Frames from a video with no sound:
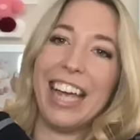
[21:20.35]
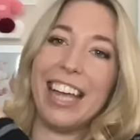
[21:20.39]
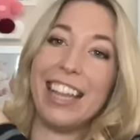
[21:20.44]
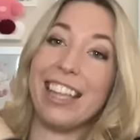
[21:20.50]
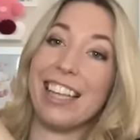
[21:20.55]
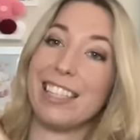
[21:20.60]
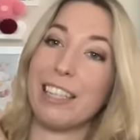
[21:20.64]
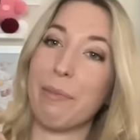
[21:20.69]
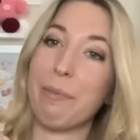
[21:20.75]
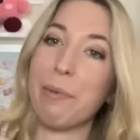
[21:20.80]

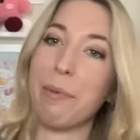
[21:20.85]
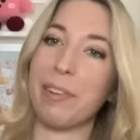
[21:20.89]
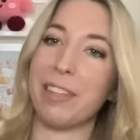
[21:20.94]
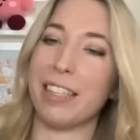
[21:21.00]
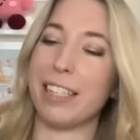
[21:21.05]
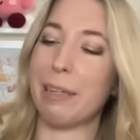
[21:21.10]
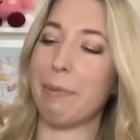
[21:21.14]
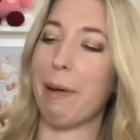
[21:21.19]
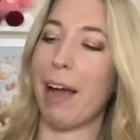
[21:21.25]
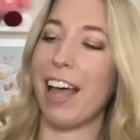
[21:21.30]
unless someone
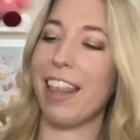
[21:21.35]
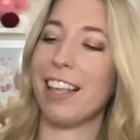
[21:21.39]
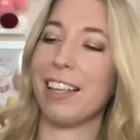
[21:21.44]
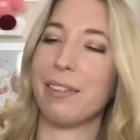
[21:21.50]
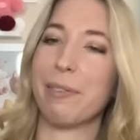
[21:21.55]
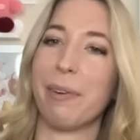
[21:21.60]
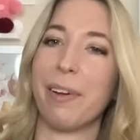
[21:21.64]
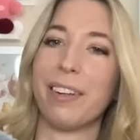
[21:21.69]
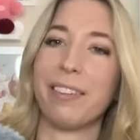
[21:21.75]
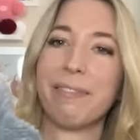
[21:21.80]
wants to buy
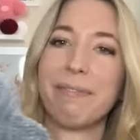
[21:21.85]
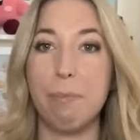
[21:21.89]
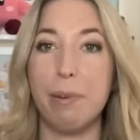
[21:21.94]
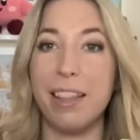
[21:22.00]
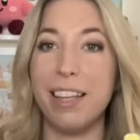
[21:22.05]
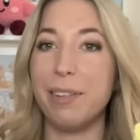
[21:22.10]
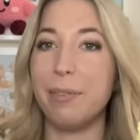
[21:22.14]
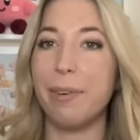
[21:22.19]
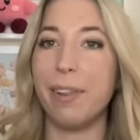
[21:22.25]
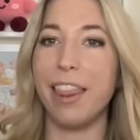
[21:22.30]
this one. But
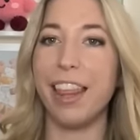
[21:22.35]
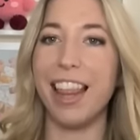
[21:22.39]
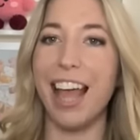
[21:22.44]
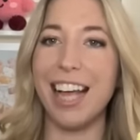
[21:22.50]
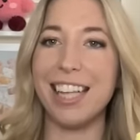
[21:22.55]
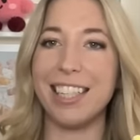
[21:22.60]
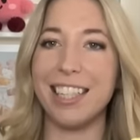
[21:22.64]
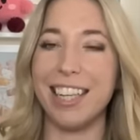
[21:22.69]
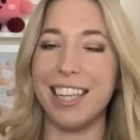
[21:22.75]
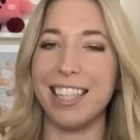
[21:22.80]
these were the
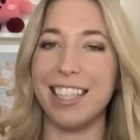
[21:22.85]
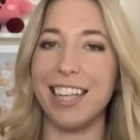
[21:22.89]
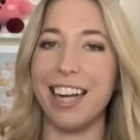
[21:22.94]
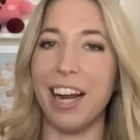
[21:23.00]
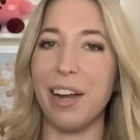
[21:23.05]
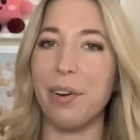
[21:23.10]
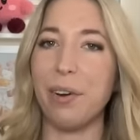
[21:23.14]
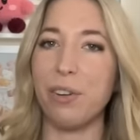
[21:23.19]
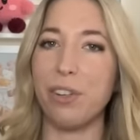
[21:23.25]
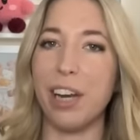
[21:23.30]
last things that
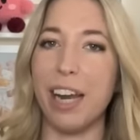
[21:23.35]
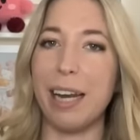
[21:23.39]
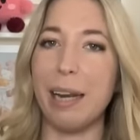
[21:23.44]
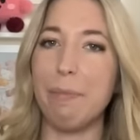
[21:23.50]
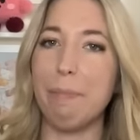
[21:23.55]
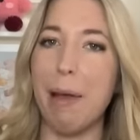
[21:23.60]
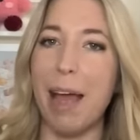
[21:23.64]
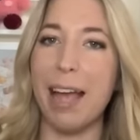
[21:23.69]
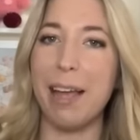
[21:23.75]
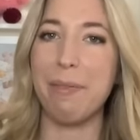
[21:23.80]
I crocheted
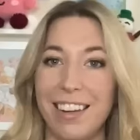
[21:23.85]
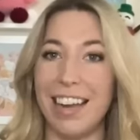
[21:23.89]
in May.